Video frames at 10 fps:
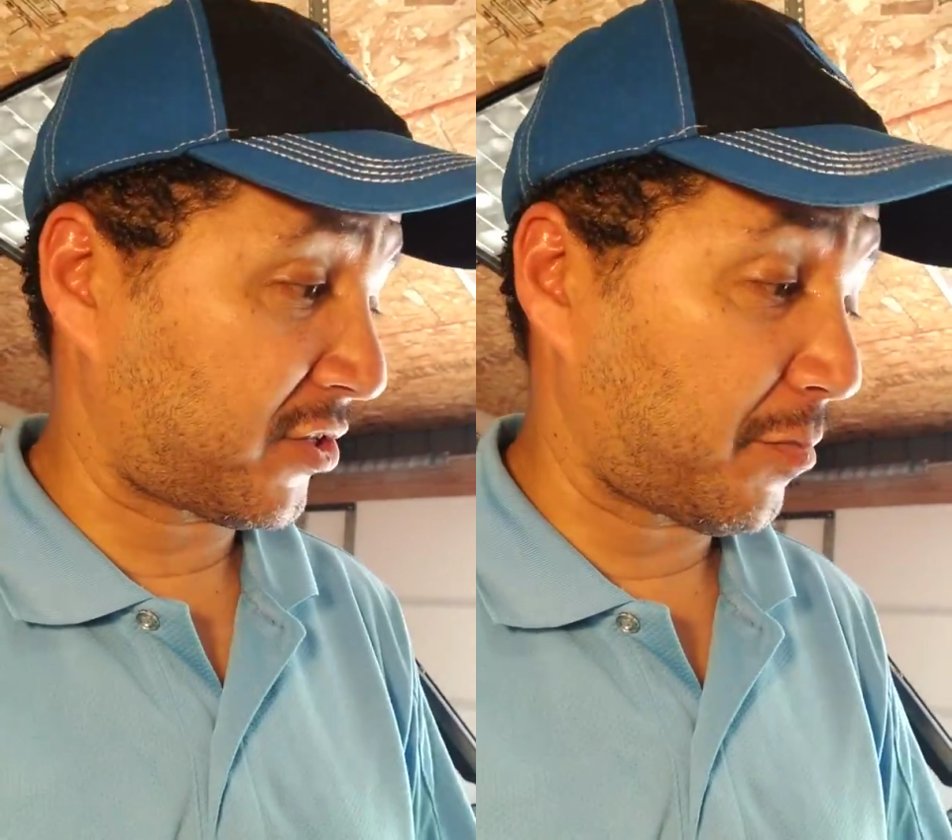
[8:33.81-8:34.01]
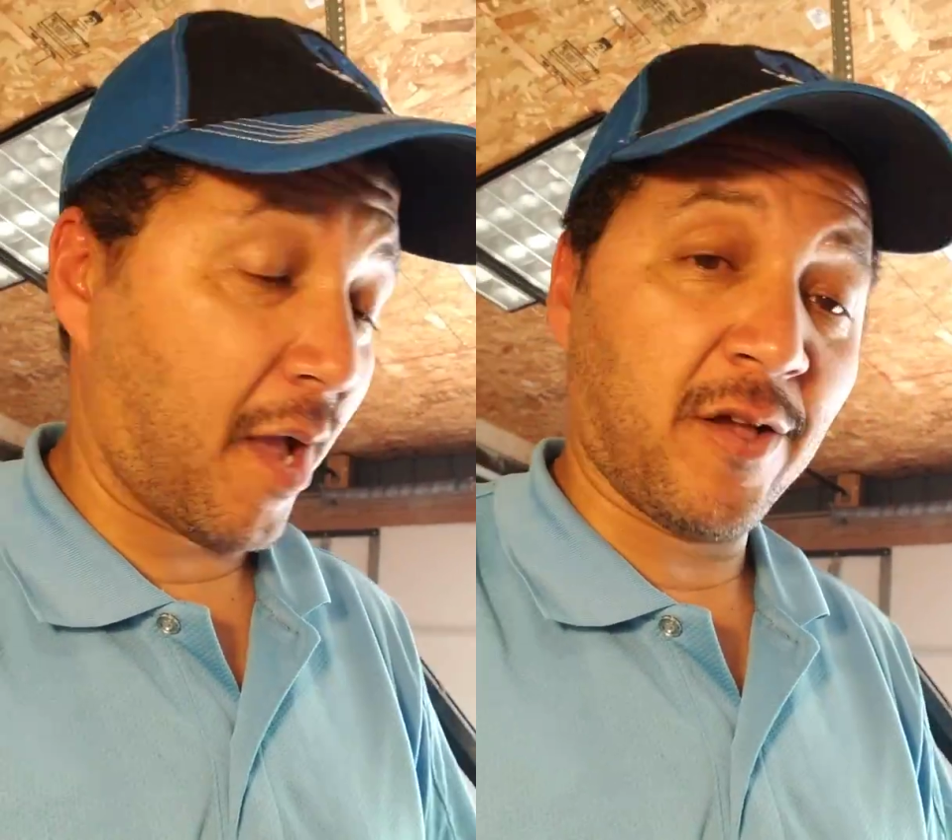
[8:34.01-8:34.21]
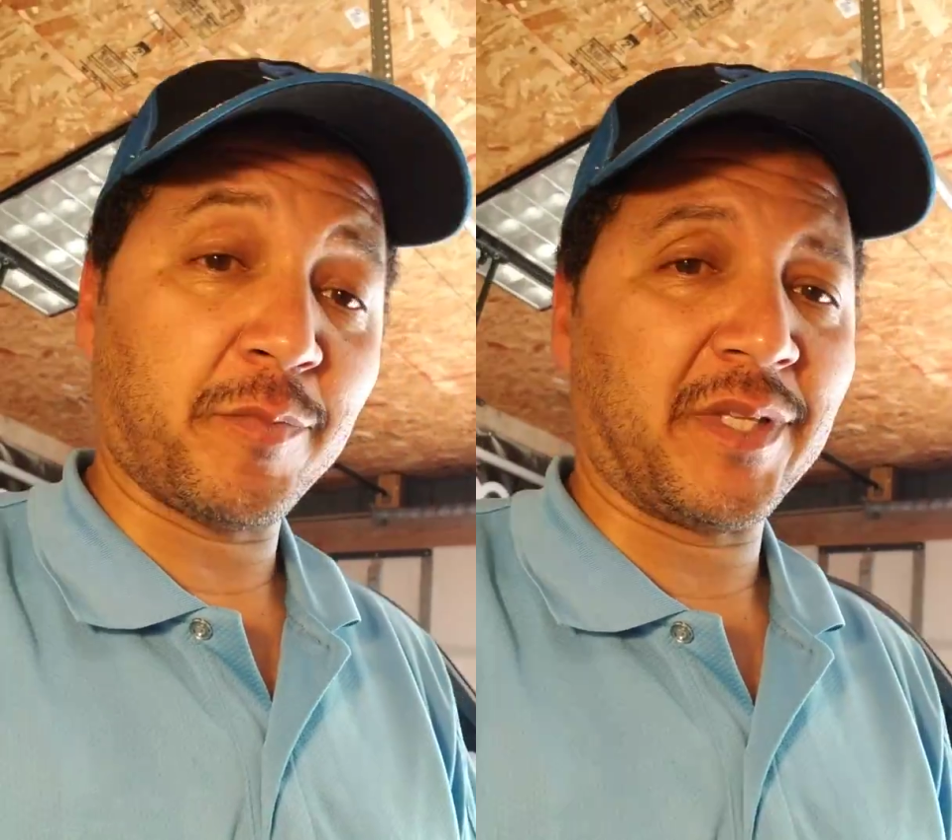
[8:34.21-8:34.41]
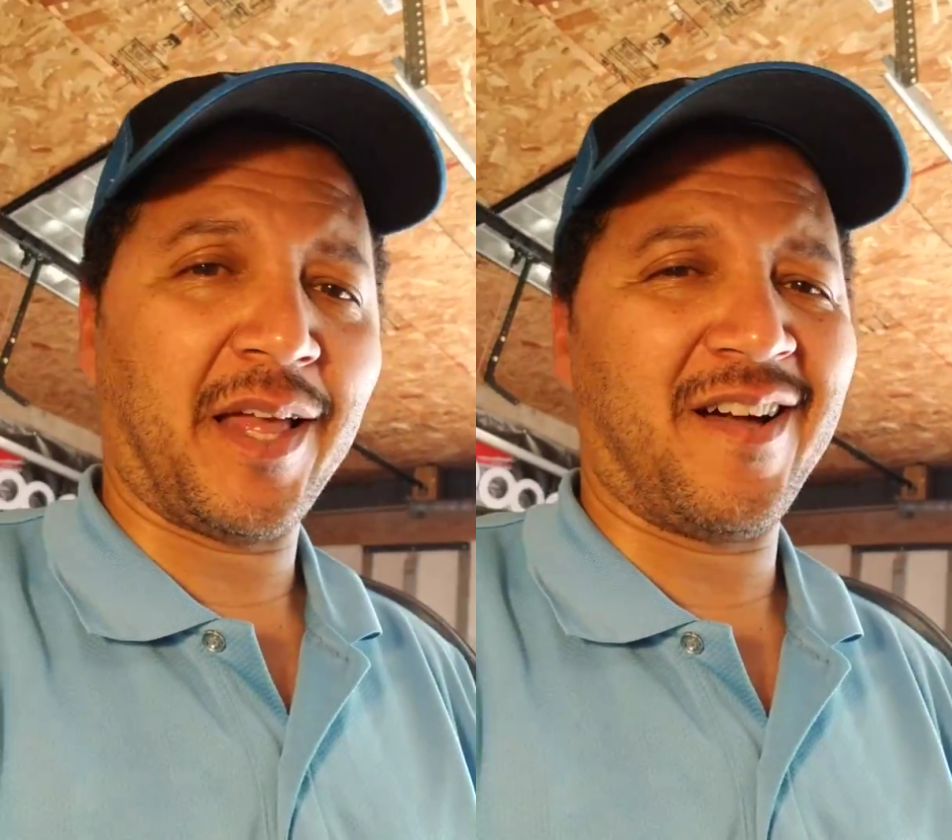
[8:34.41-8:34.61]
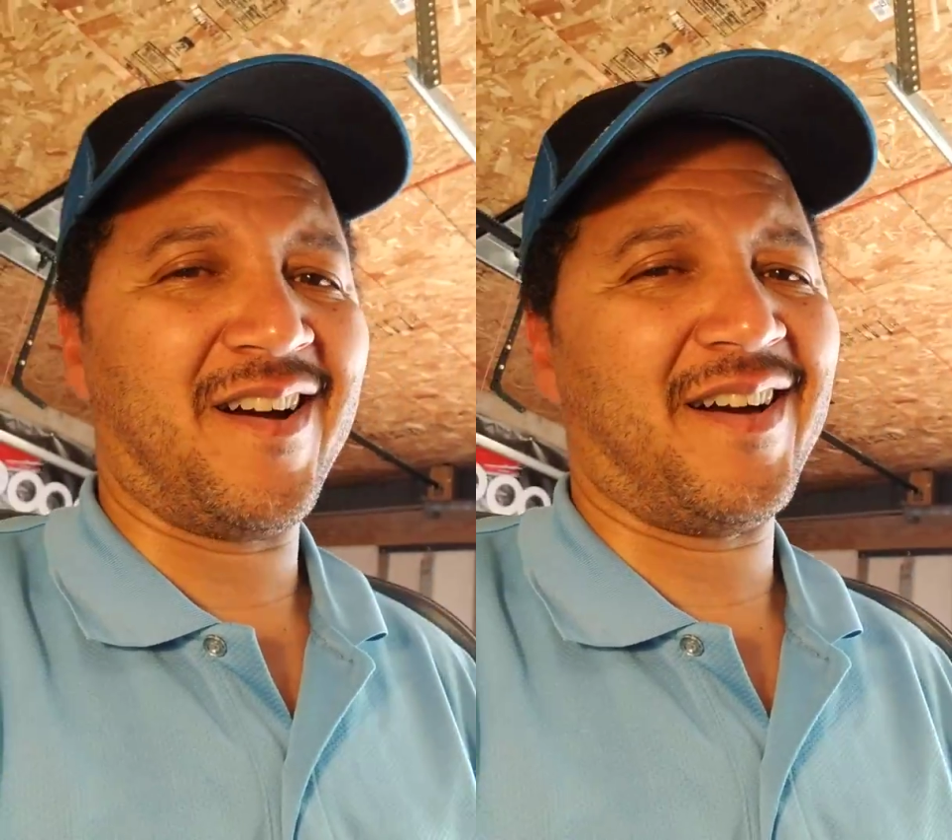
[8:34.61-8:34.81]
Somebody else may be
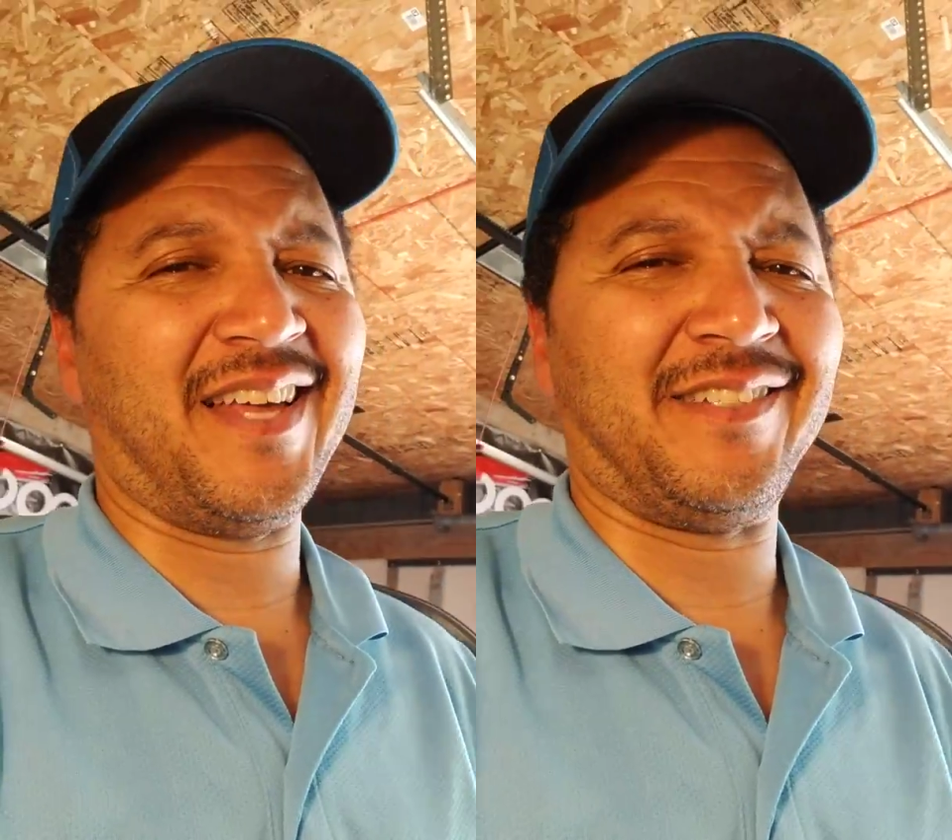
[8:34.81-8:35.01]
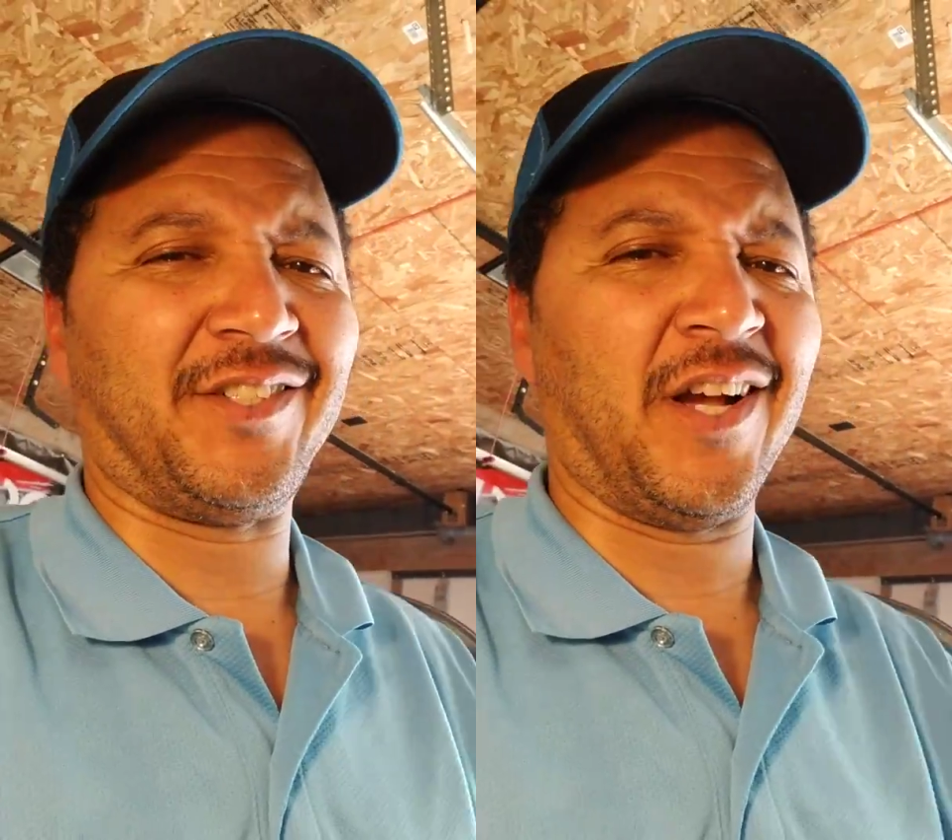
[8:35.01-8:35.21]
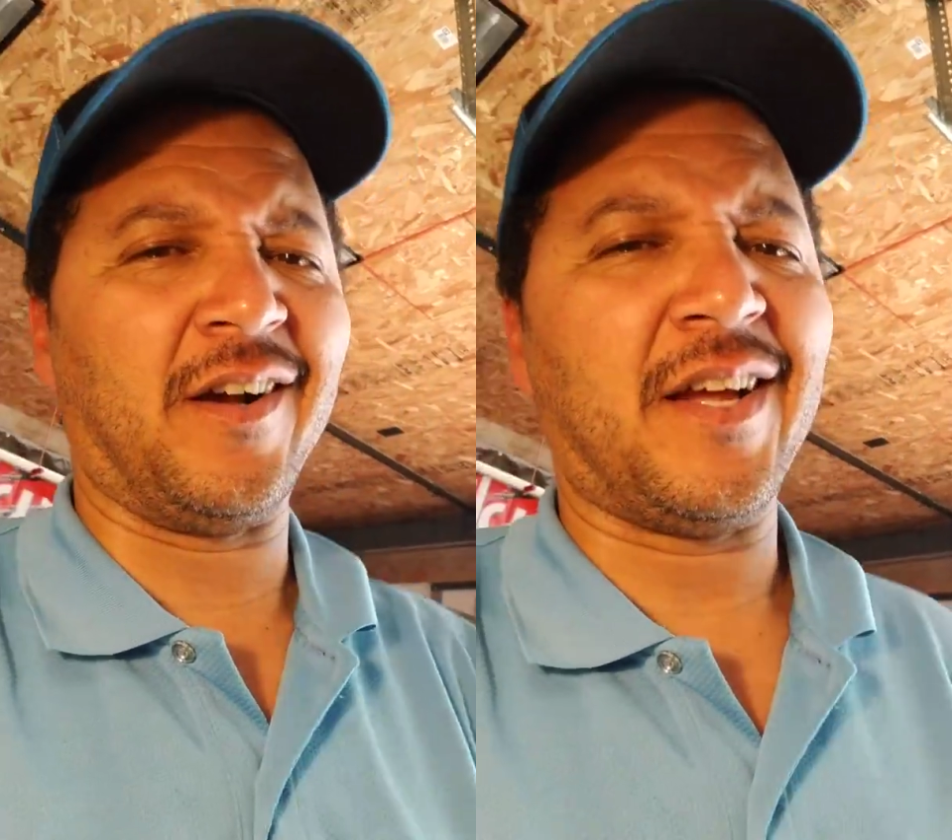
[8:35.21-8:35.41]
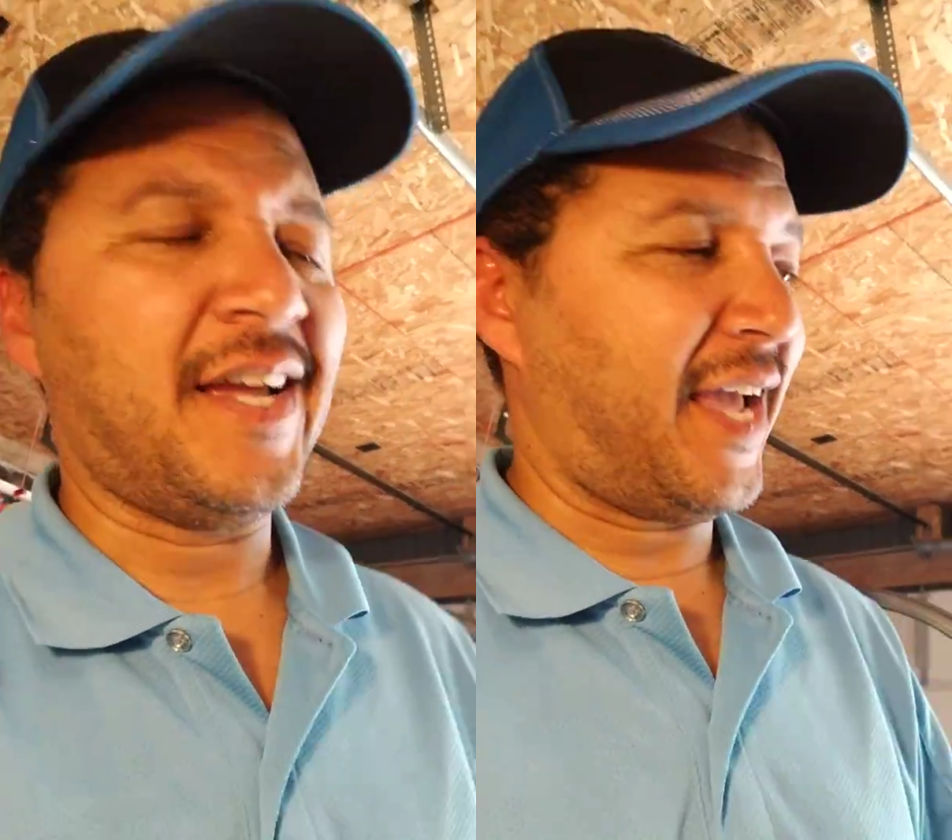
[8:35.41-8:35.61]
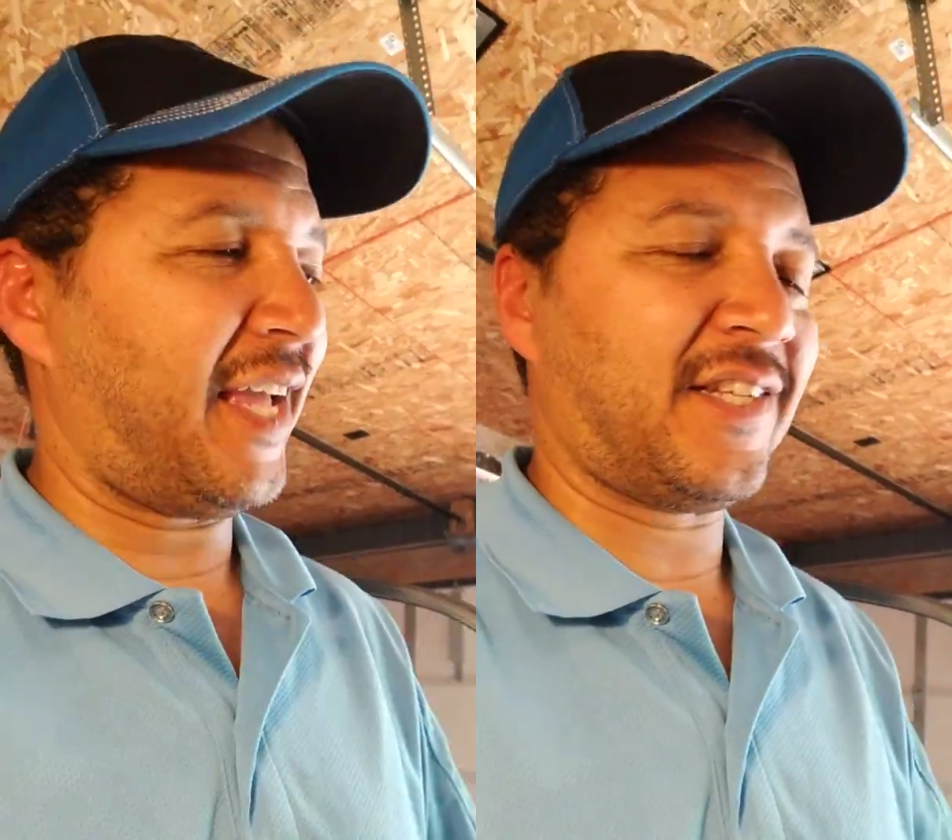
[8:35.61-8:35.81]
like, oh, that junk,
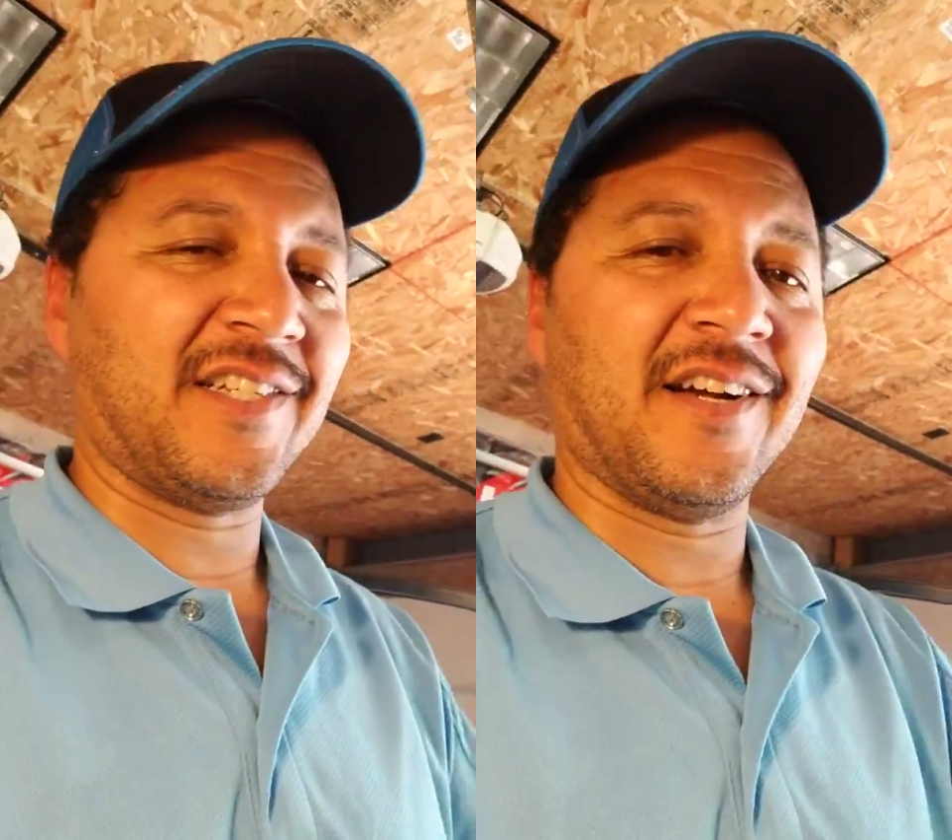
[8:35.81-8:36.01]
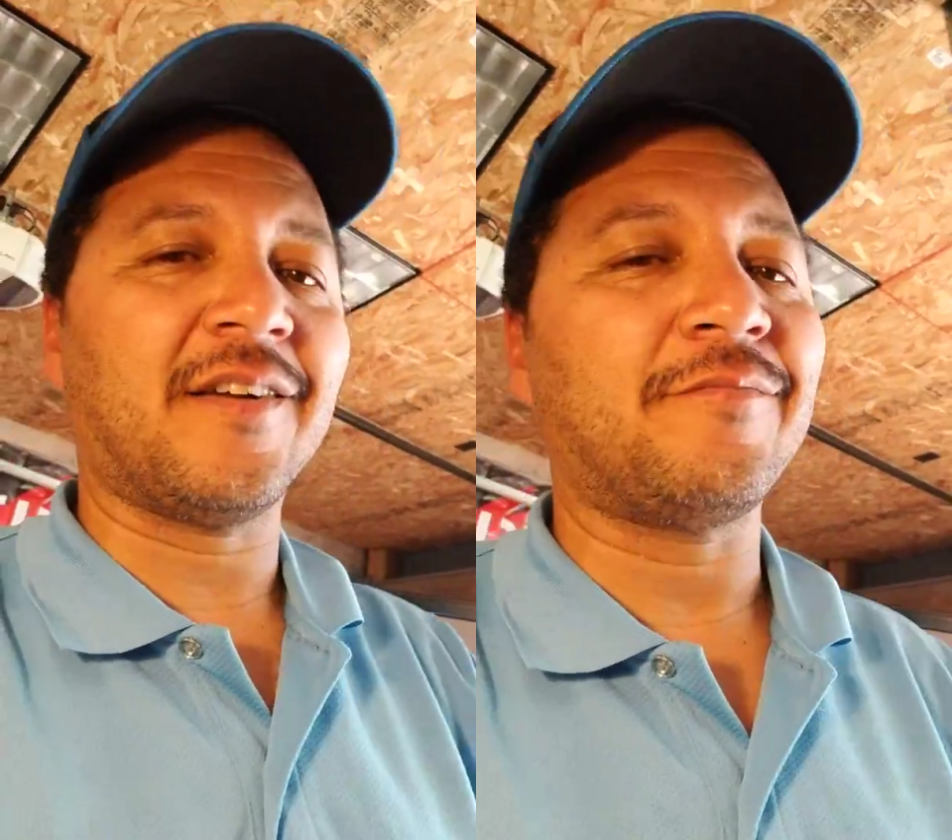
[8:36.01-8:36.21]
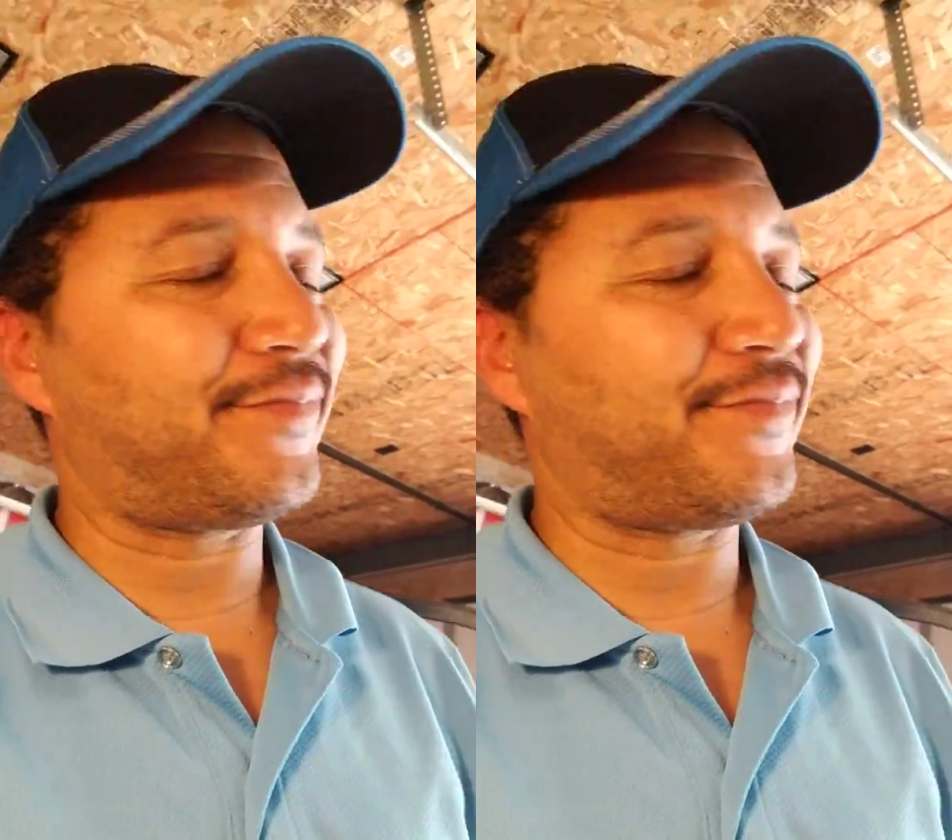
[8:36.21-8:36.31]
that junk.